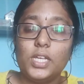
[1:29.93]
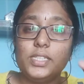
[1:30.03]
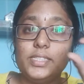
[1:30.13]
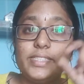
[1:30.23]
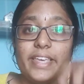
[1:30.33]

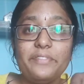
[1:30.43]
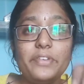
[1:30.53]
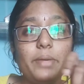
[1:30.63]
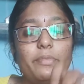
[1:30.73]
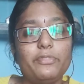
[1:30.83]
the
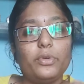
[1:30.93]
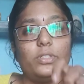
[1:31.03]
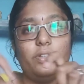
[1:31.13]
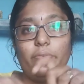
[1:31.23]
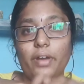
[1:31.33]
safety before
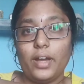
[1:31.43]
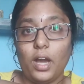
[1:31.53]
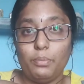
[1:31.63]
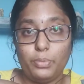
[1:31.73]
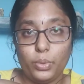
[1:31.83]
the drug
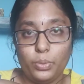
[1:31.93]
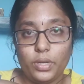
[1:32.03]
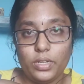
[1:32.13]
approval